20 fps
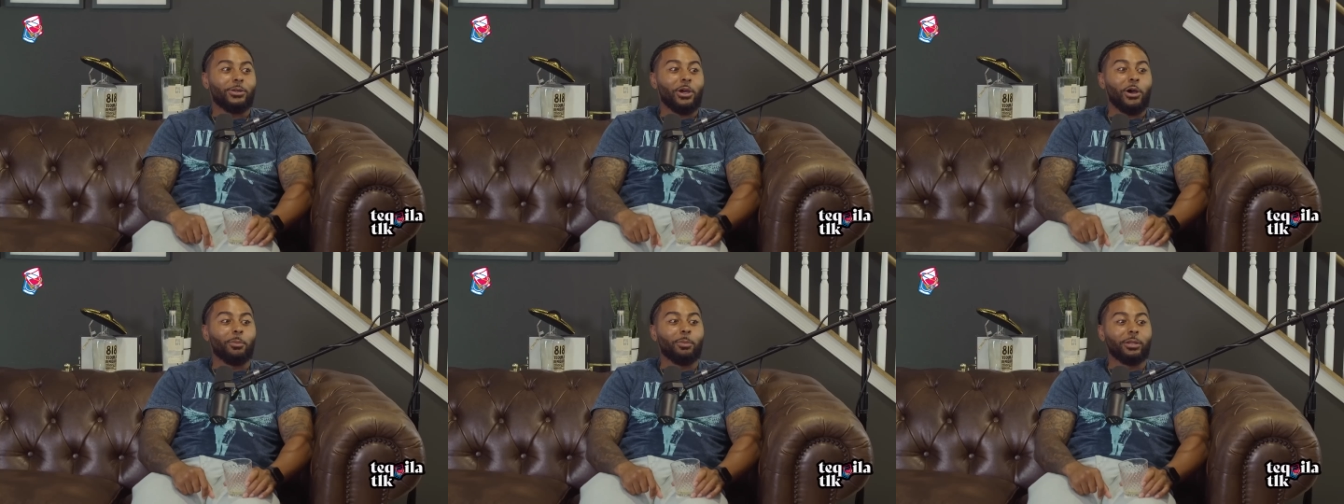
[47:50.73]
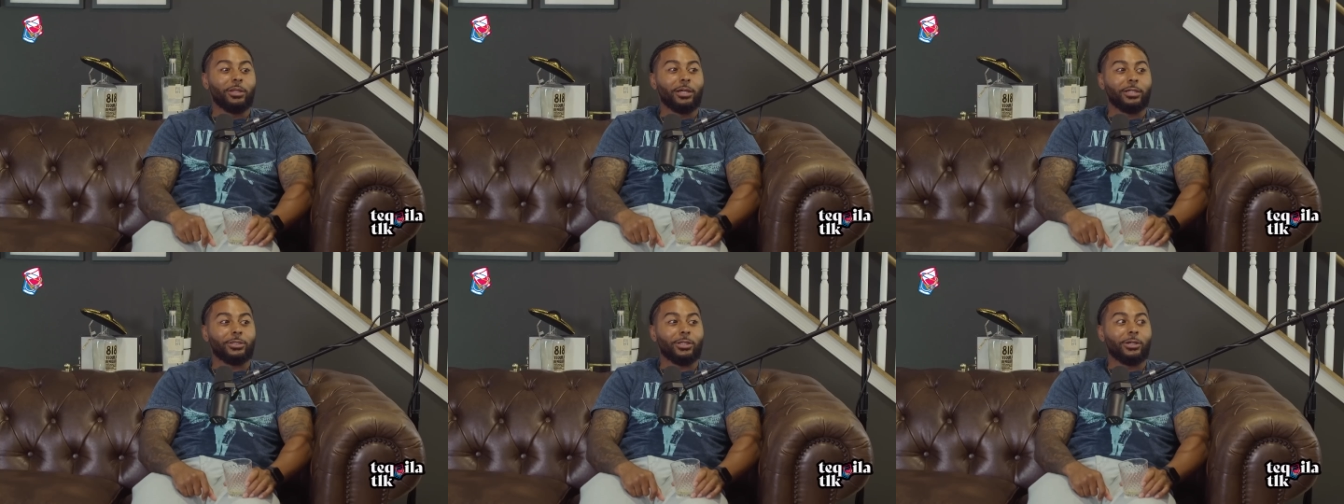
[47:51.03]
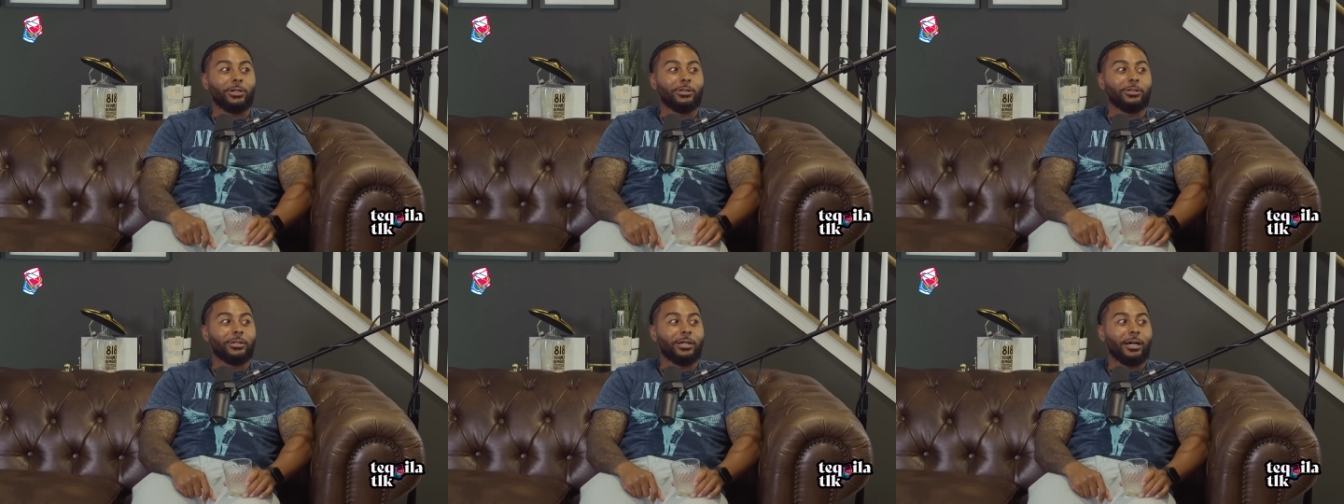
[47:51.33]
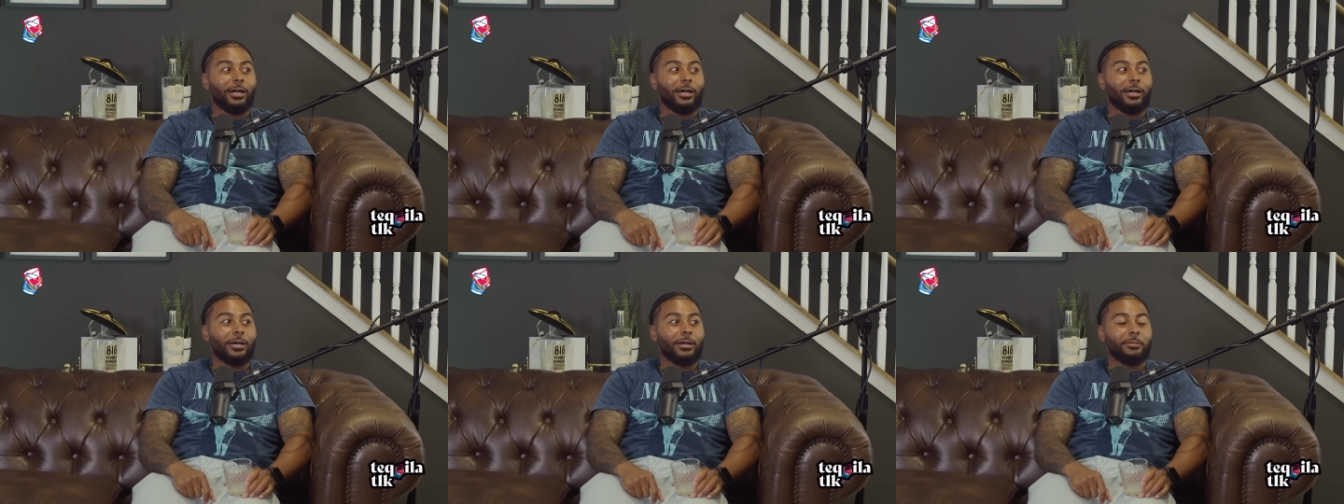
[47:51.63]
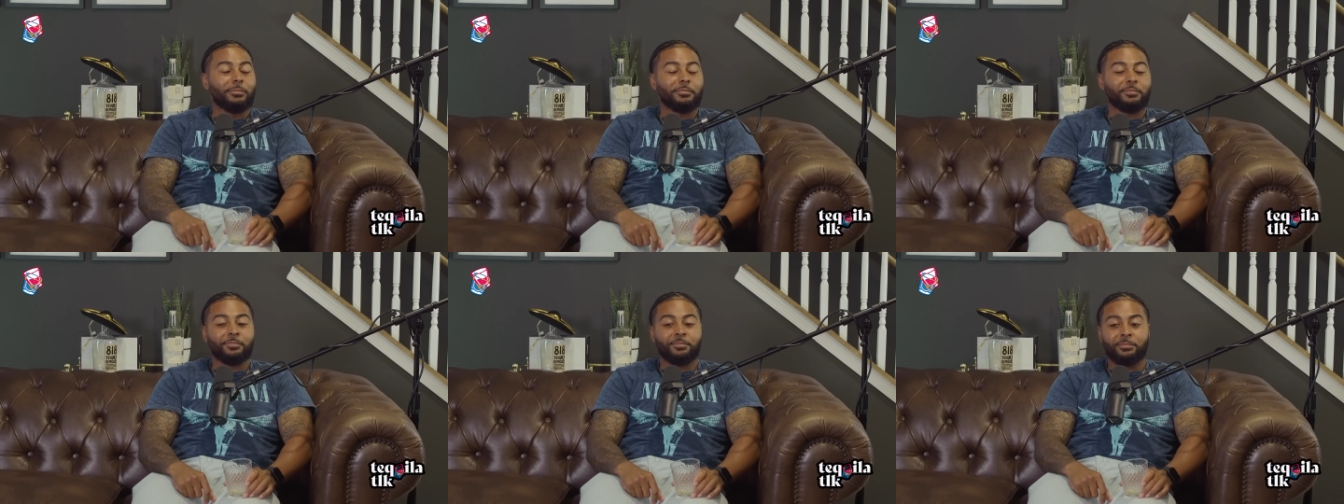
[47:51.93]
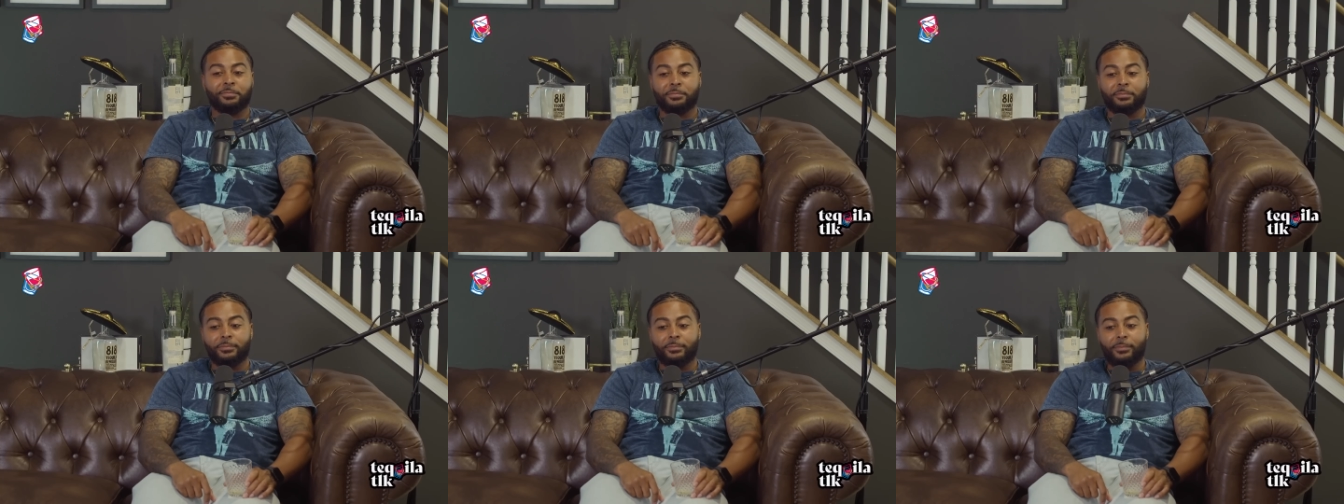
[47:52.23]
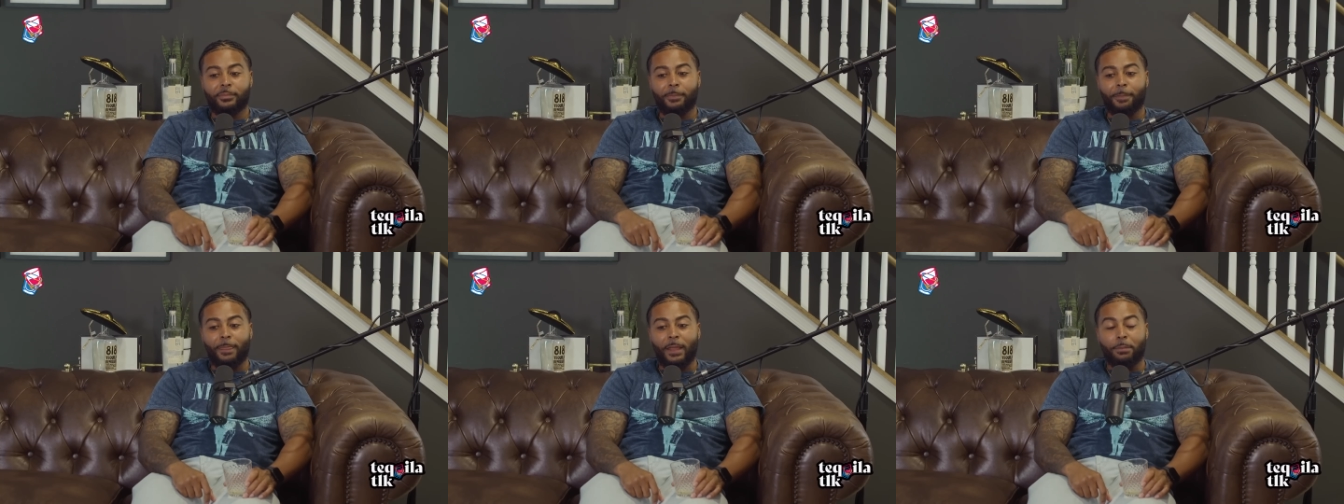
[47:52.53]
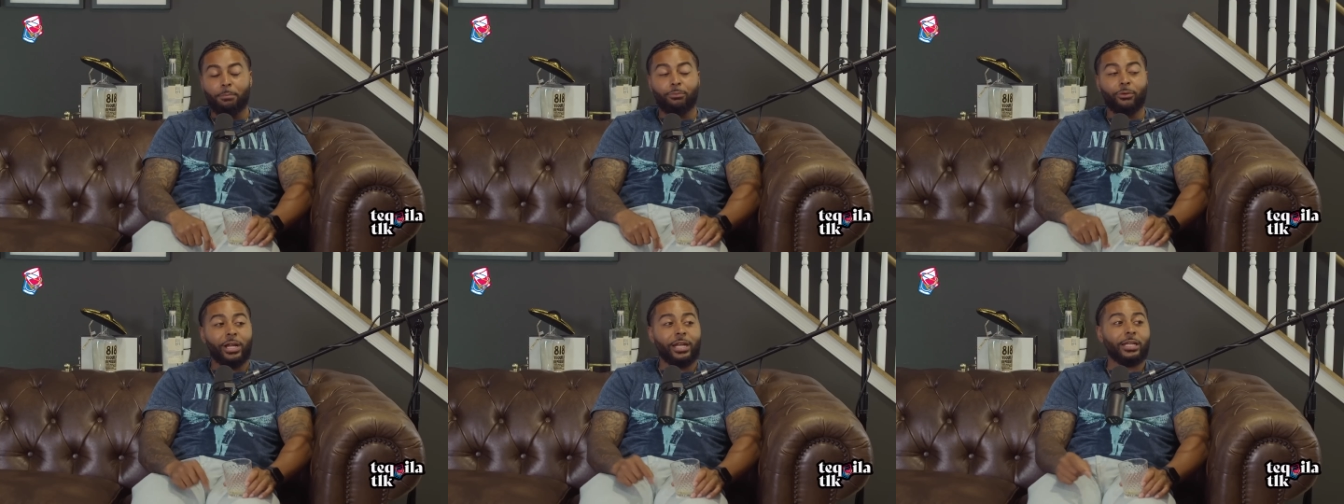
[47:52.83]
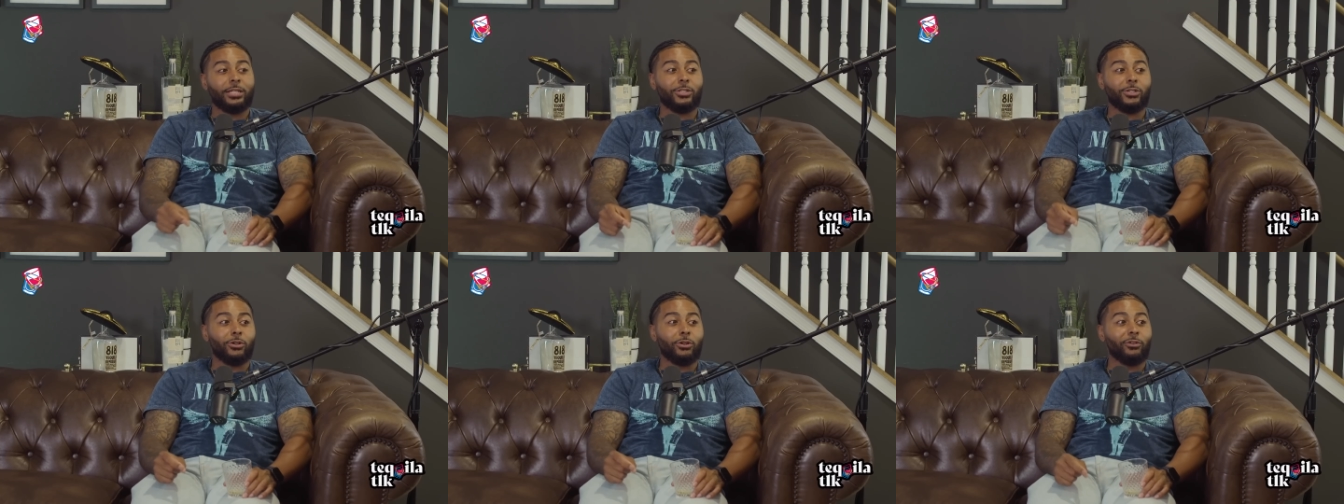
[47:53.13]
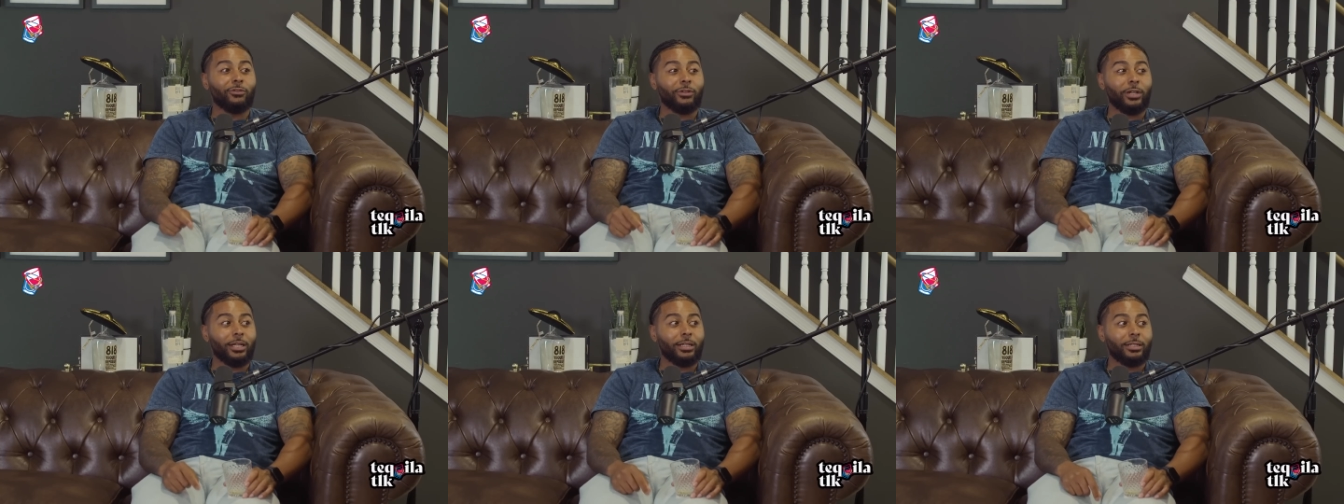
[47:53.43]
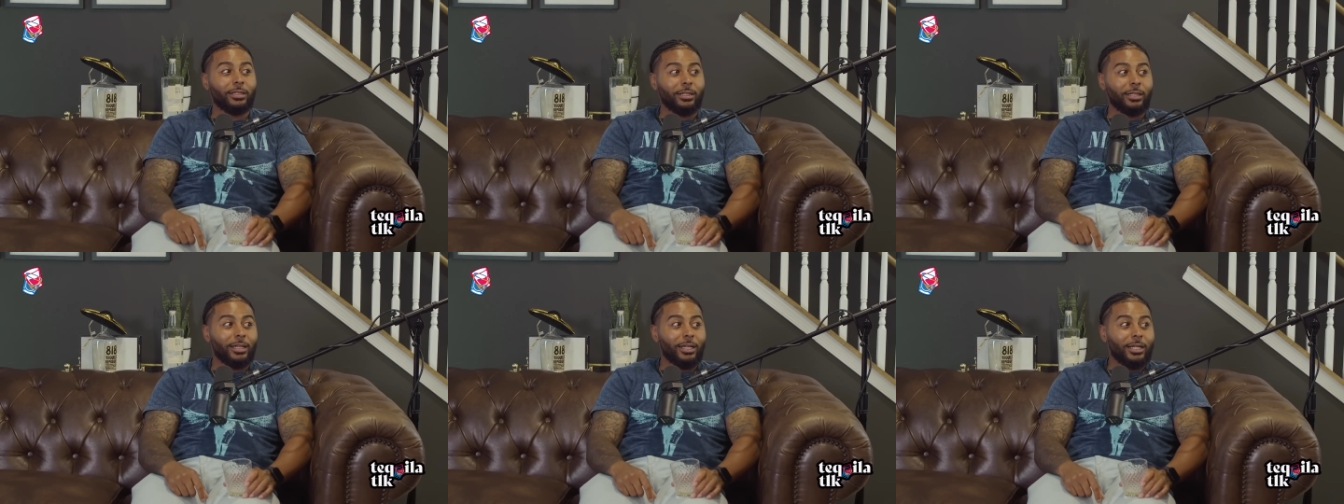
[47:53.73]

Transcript: Yo, but look though, Braden's girlfriend,